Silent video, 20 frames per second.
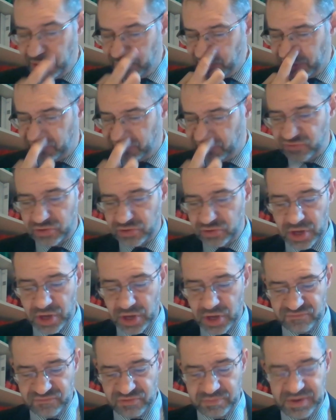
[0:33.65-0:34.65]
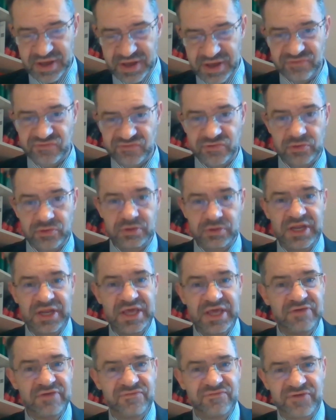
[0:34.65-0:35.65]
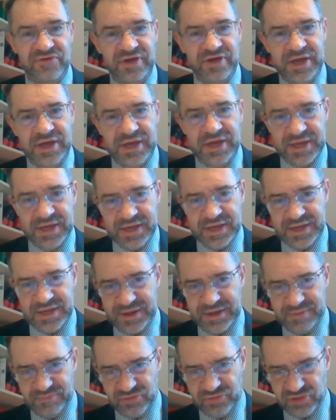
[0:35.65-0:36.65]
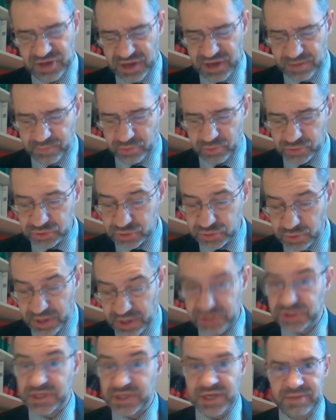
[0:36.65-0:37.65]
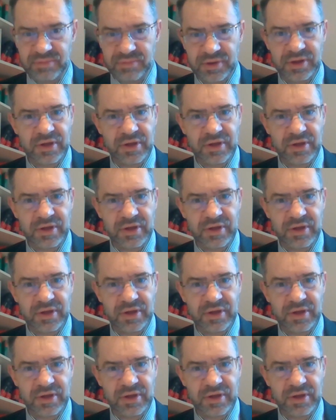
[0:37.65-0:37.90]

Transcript: after none of the planes could leave the airport. So actually, I'm